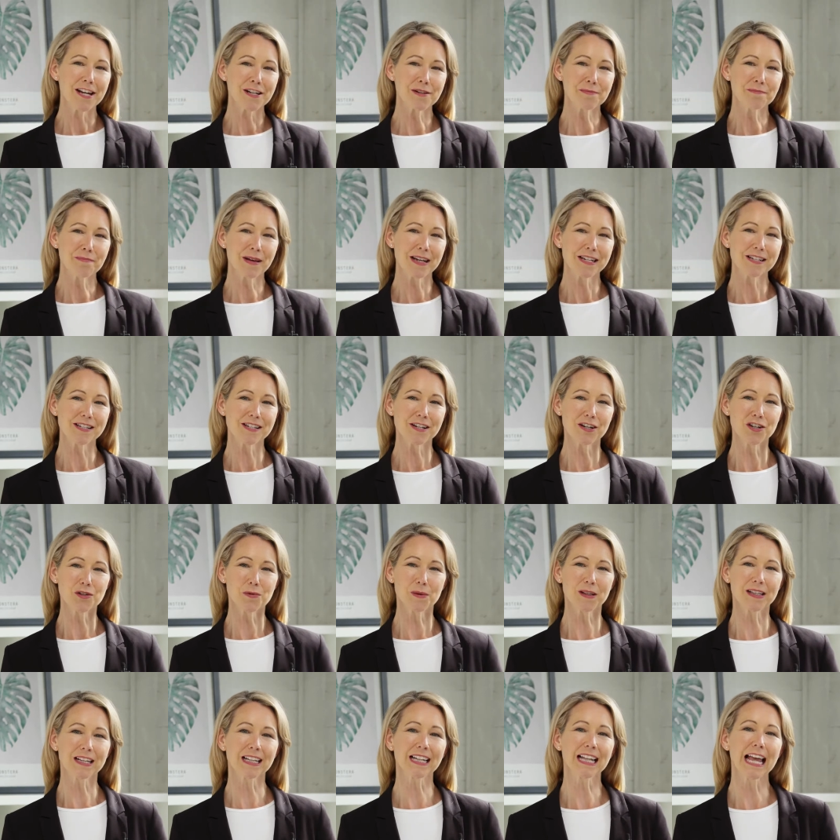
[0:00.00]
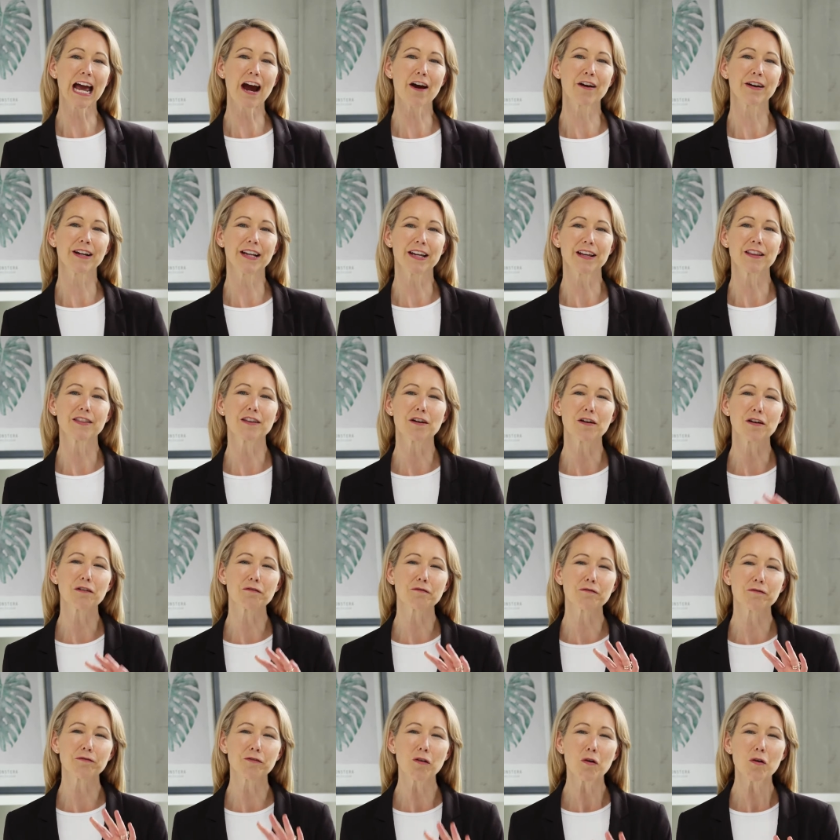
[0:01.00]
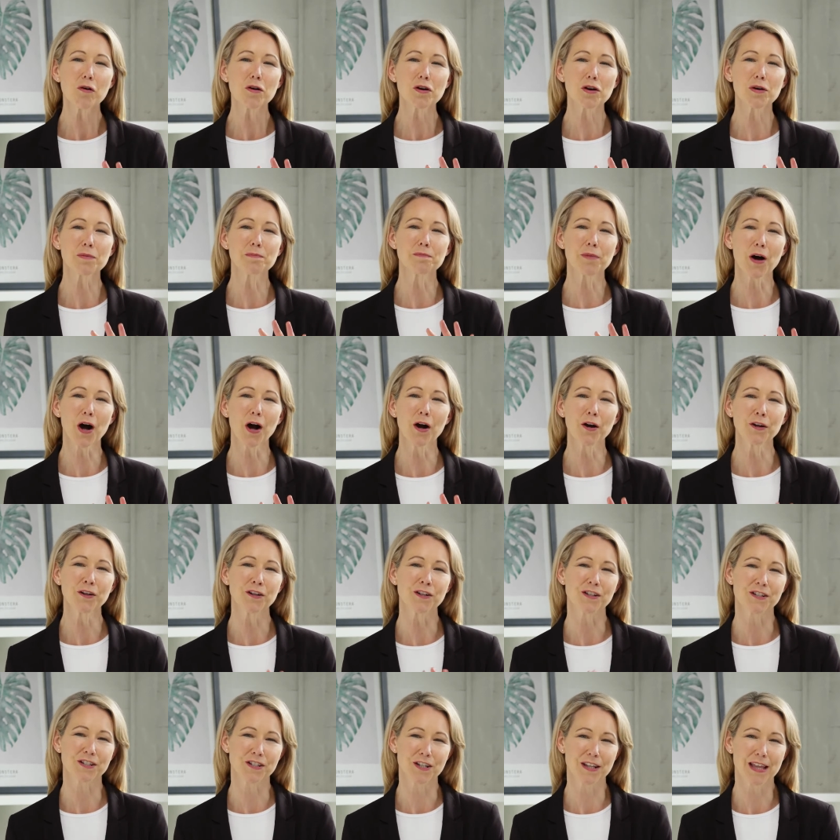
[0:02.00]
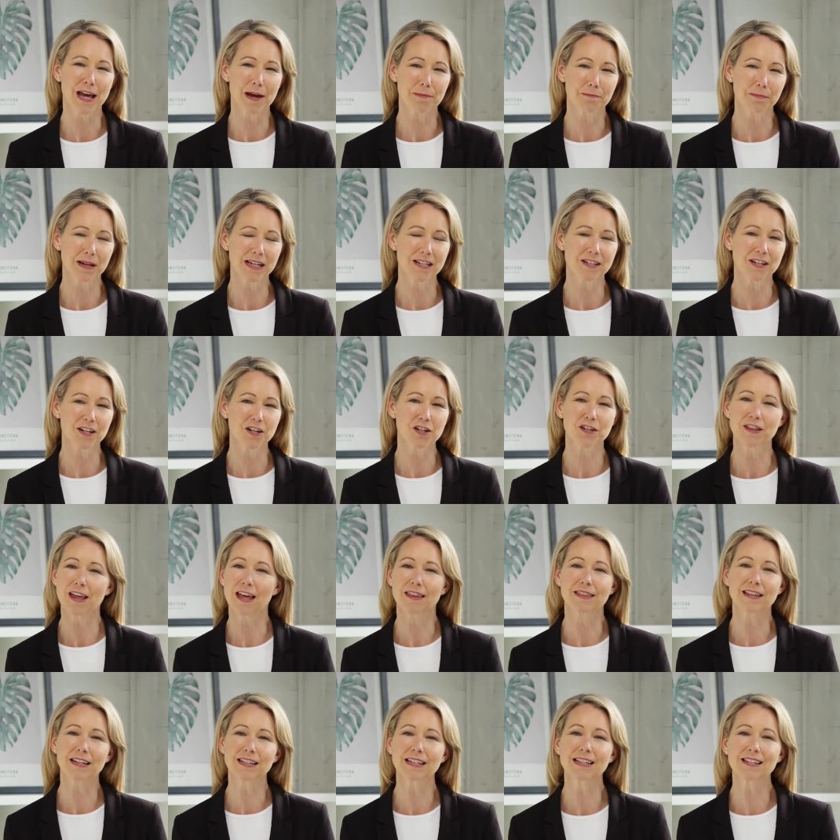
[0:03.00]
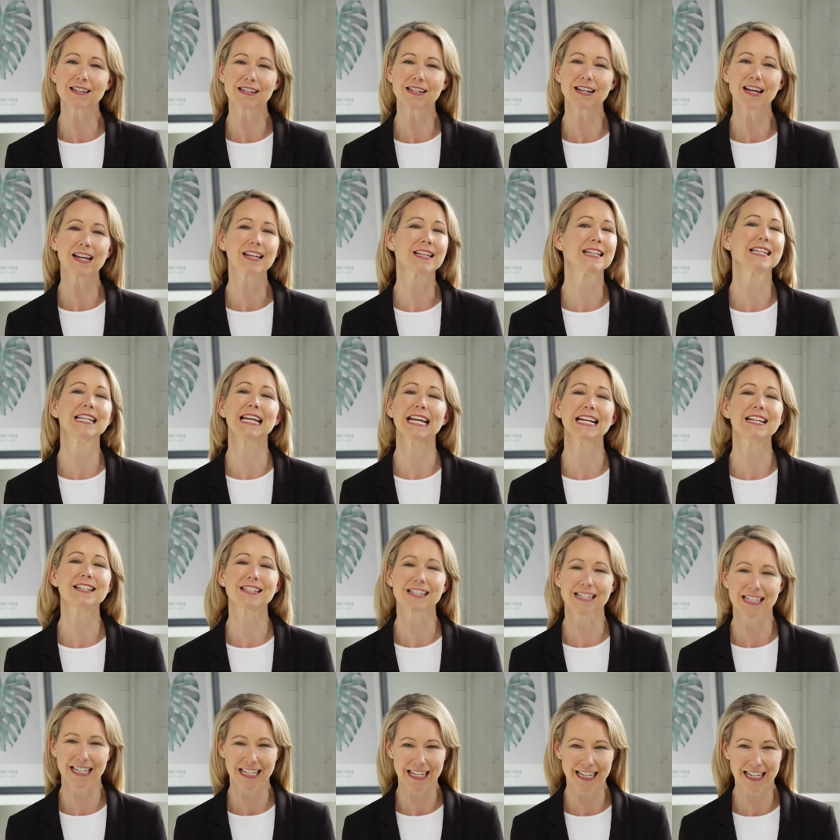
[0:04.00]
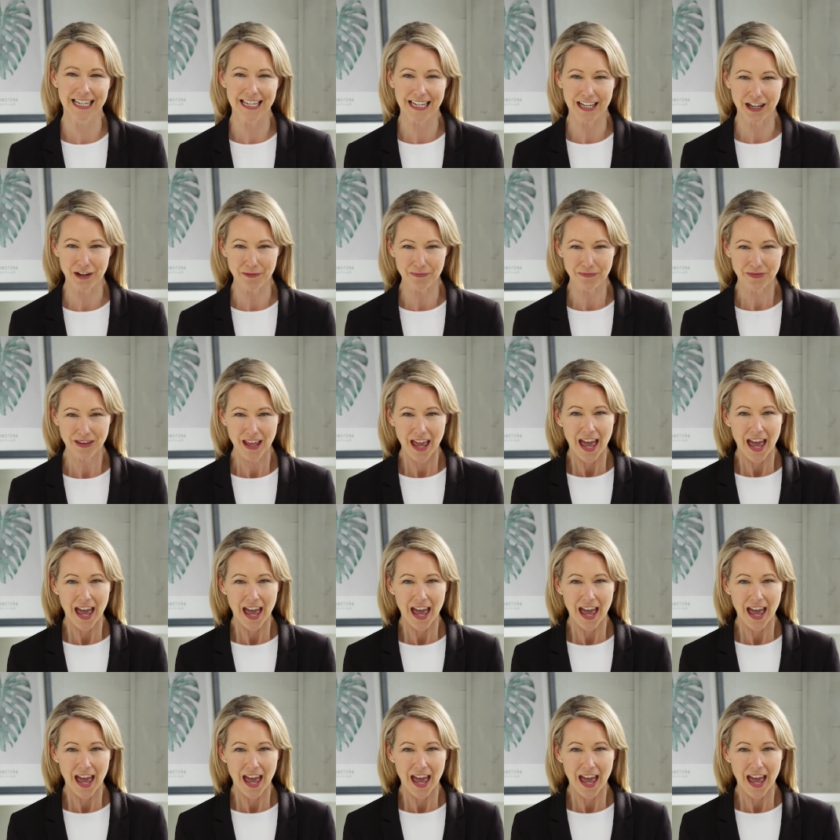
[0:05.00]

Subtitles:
a message with clarity, there are 4 components to that message that the listener needs to hear.